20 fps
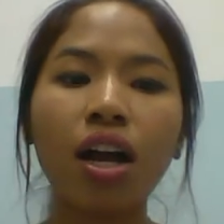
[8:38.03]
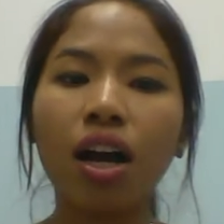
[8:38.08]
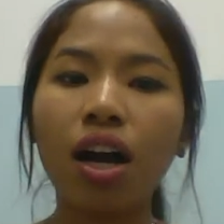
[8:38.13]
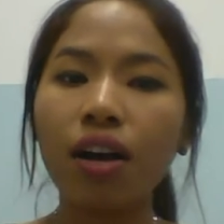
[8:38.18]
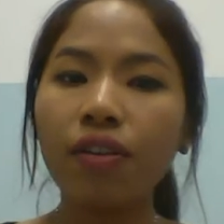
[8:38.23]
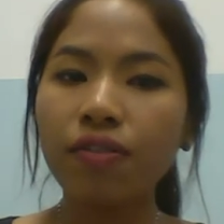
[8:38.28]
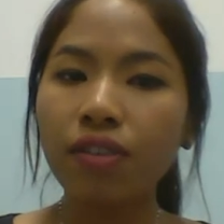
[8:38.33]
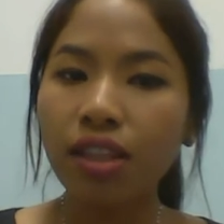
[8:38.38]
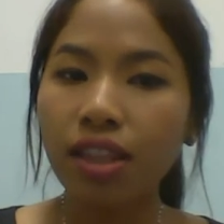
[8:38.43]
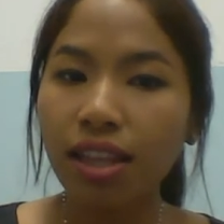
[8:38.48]

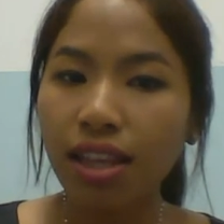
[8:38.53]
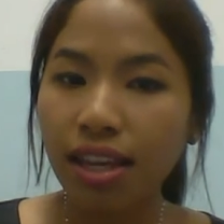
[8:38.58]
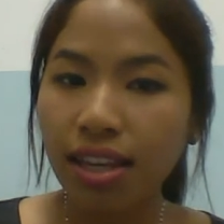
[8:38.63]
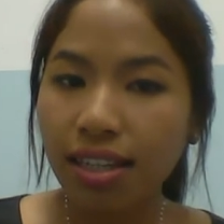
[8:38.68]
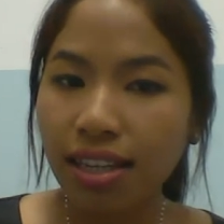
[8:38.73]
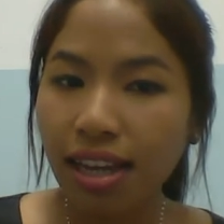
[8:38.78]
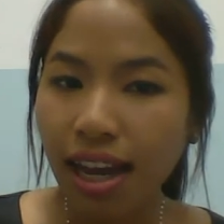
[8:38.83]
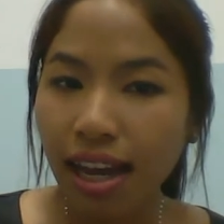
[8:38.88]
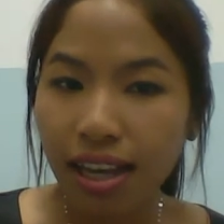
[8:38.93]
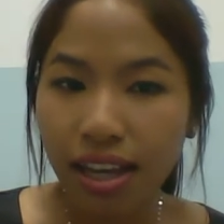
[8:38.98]
After
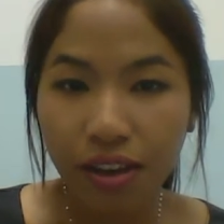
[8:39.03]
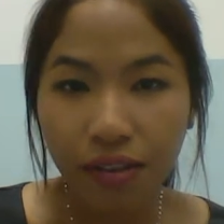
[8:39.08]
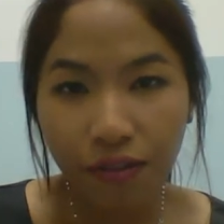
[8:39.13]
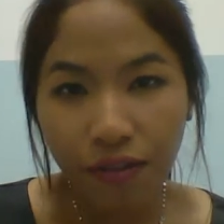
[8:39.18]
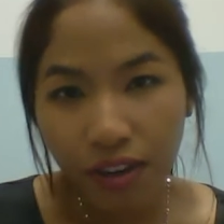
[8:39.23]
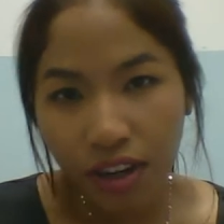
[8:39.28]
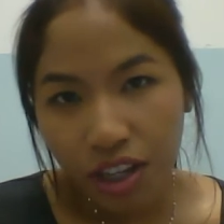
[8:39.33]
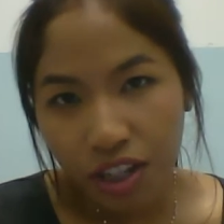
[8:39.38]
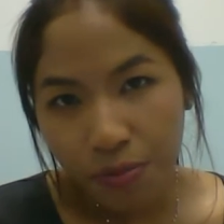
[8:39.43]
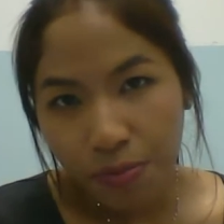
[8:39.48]
that, I can
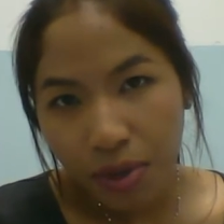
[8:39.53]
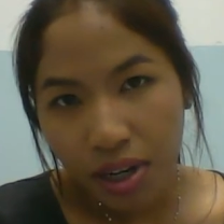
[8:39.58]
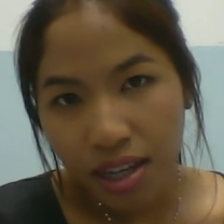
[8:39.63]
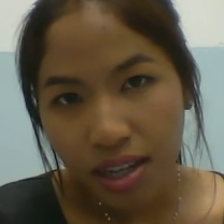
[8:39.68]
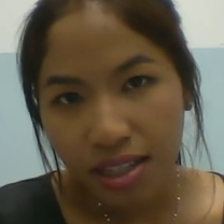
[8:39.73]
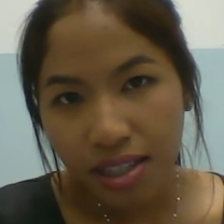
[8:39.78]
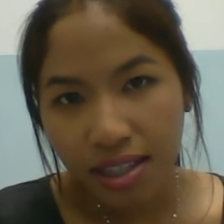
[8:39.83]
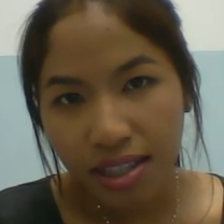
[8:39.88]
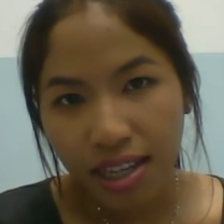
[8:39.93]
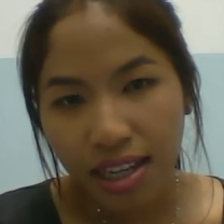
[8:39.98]
finish my
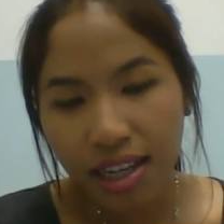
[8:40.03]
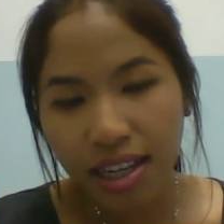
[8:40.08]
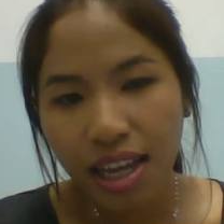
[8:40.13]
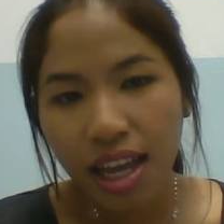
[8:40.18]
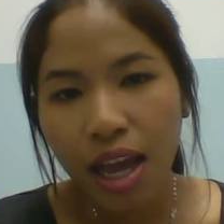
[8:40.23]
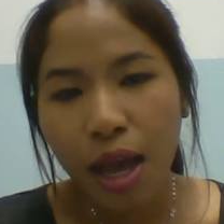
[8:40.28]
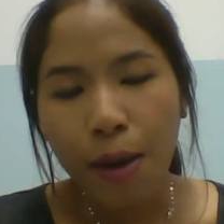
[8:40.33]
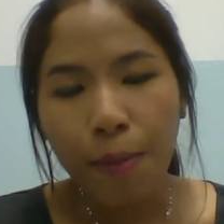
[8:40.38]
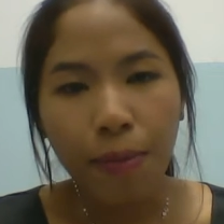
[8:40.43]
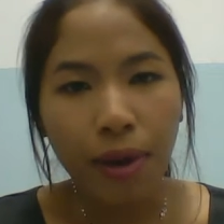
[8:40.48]

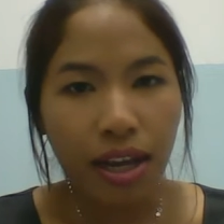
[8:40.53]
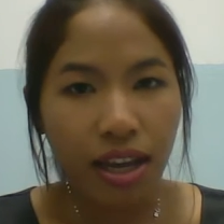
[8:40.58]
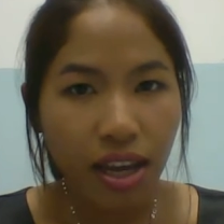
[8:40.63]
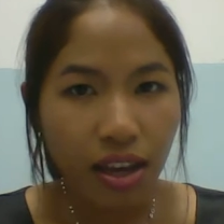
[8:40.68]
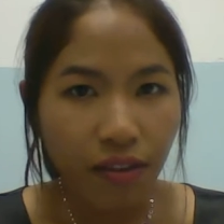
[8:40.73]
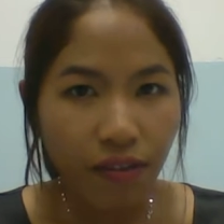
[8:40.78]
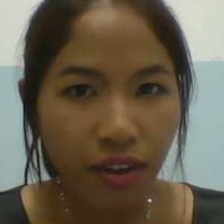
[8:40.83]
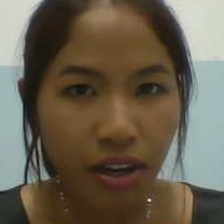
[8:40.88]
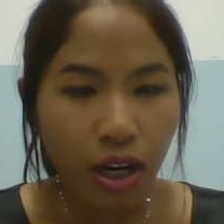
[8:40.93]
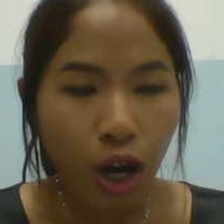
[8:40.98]
lesson by
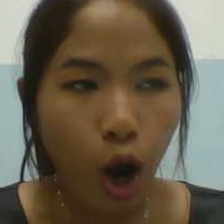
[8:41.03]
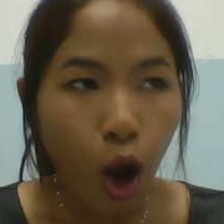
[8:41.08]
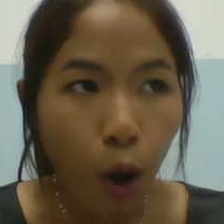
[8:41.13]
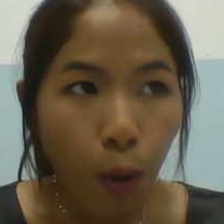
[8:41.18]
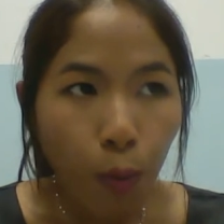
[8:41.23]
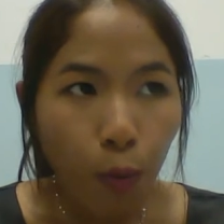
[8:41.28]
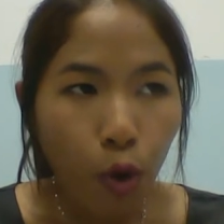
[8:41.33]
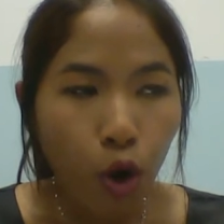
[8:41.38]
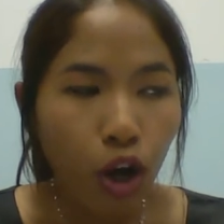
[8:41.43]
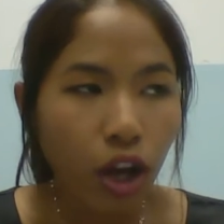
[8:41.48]
giving
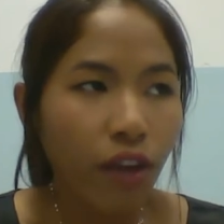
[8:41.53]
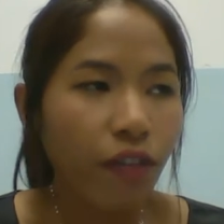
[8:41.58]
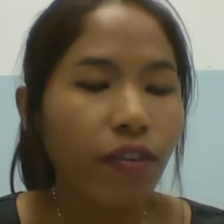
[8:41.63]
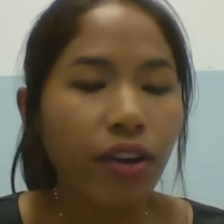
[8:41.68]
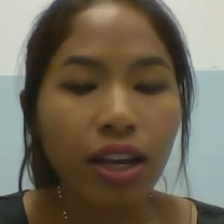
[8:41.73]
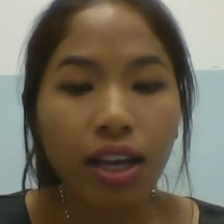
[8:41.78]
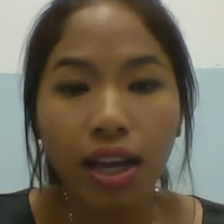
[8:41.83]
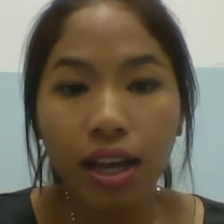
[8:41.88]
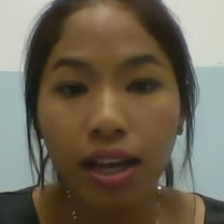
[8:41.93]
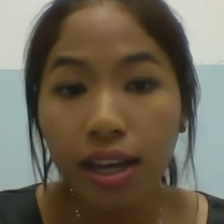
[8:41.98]
homework. If
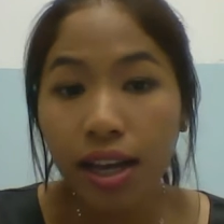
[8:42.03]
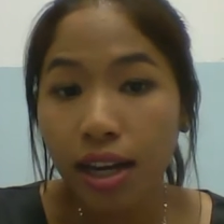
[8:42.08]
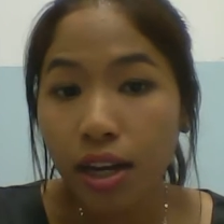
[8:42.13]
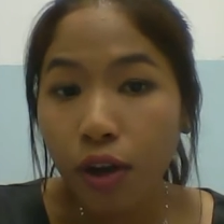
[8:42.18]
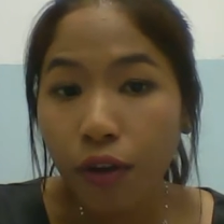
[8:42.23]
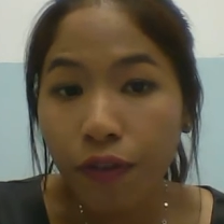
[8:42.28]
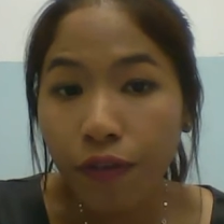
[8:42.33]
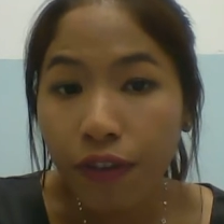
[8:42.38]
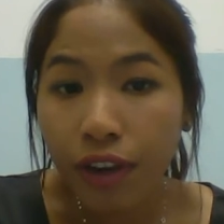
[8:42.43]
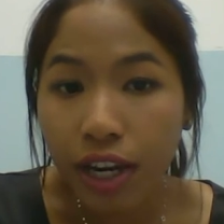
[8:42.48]
I
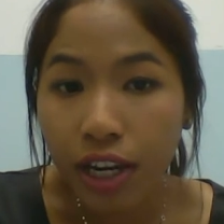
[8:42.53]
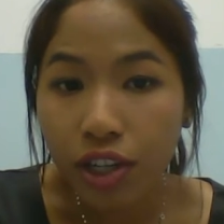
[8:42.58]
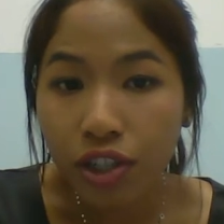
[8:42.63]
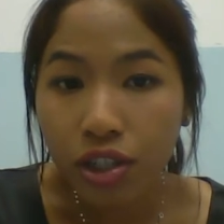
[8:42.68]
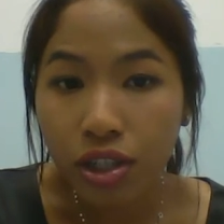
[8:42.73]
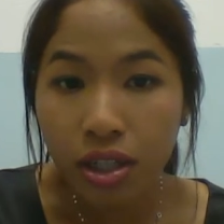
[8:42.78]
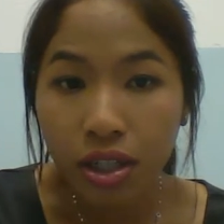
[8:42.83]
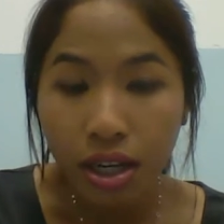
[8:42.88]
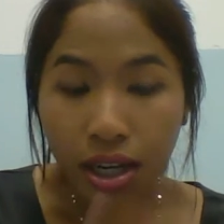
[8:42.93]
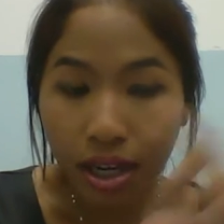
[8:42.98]
cannot
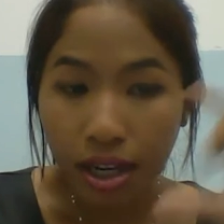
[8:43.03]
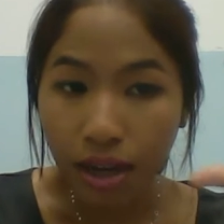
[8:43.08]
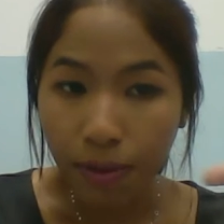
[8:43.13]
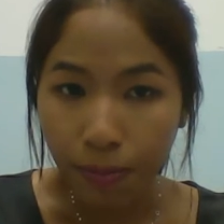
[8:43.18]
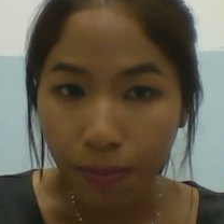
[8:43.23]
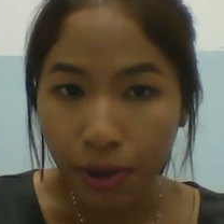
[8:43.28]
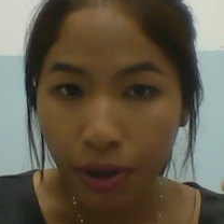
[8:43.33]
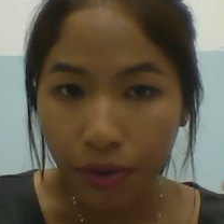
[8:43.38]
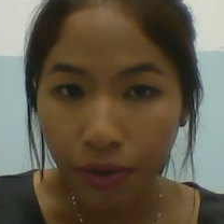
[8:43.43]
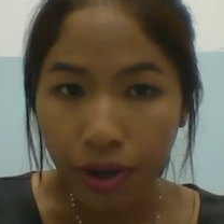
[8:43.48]
finish in a
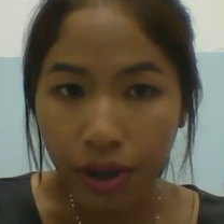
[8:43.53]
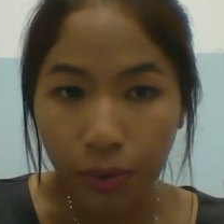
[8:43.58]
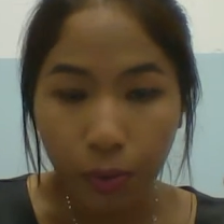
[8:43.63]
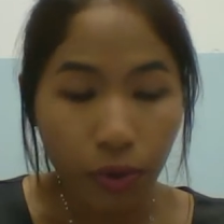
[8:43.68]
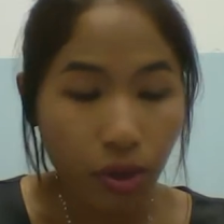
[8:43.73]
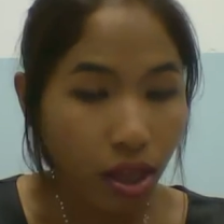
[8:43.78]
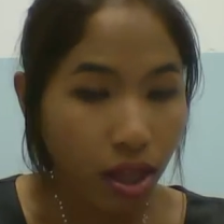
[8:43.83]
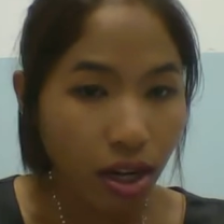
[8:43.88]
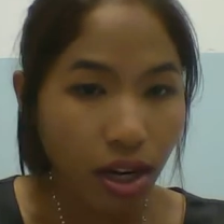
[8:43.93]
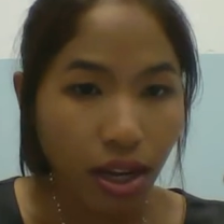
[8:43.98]
period,
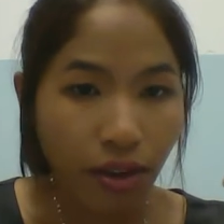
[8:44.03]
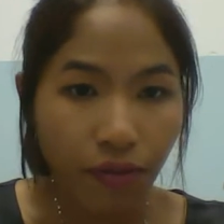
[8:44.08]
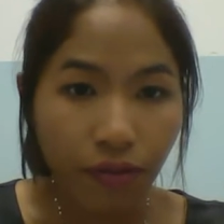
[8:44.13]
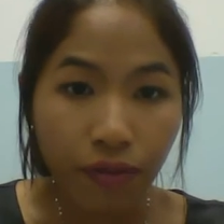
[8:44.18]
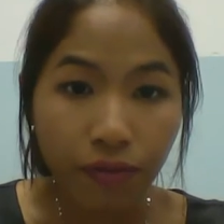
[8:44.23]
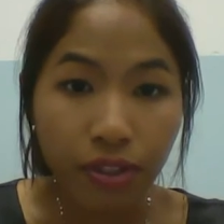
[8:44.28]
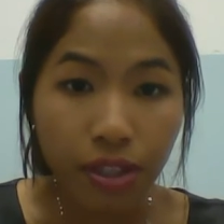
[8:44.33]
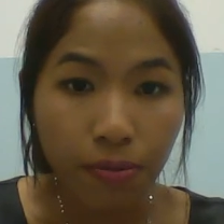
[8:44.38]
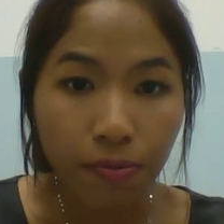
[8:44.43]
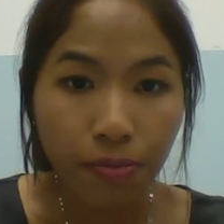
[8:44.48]
within a
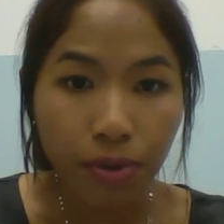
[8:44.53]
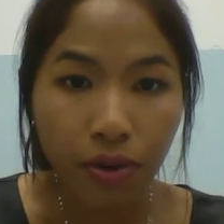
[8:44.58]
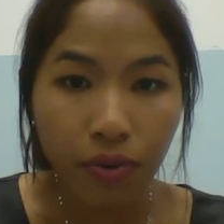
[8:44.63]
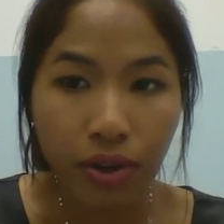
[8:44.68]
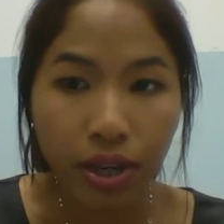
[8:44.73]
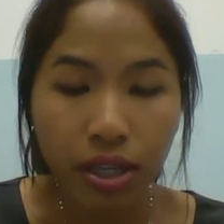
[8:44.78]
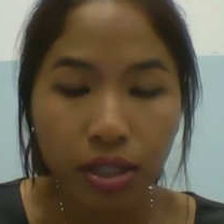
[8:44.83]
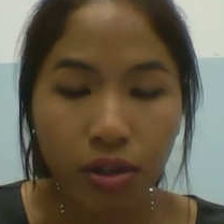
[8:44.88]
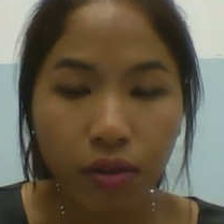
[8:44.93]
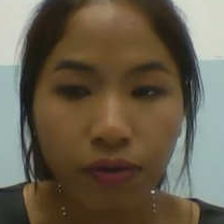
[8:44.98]
50
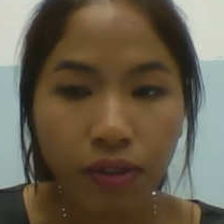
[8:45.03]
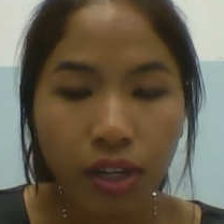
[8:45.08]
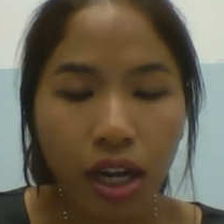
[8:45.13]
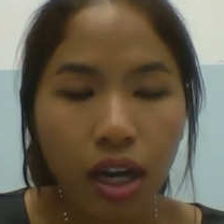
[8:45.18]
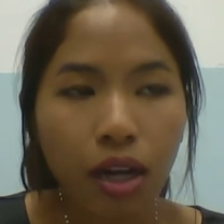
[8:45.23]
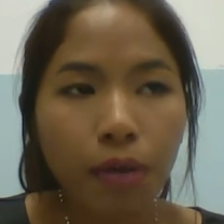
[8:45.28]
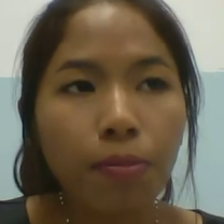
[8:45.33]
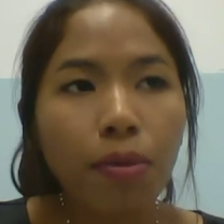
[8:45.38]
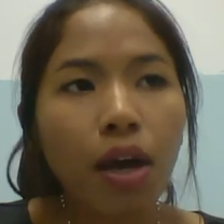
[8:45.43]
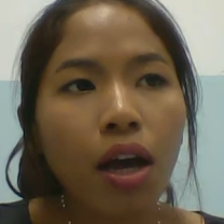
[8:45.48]
periods of
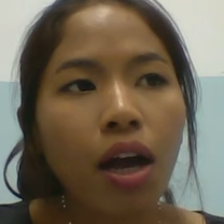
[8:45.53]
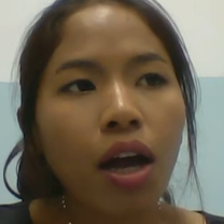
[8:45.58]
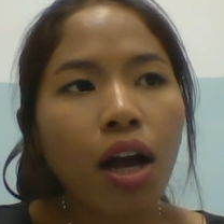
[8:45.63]
time,